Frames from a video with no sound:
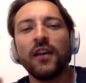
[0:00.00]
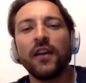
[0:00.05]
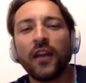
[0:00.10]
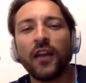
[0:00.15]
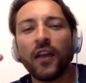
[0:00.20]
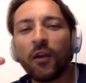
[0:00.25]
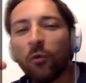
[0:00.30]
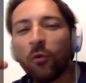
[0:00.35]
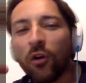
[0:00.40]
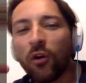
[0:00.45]

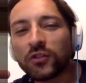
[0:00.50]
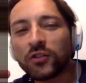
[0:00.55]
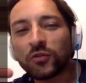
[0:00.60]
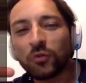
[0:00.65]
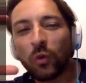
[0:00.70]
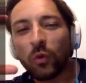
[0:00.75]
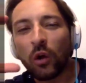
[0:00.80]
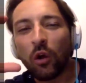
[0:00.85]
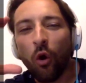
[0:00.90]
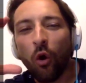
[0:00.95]
It was,
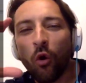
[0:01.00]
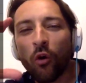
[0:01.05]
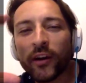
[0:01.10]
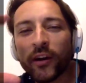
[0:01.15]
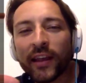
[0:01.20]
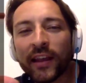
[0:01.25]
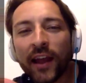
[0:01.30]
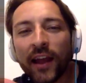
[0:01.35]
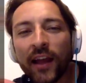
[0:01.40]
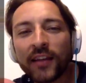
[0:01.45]
we'll
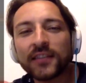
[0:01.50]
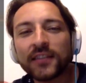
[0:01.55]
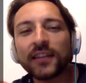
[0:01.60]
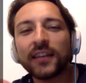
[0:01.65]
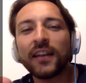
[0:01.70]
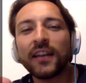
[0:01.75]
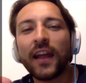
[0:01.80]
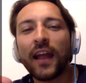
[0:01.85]
organize it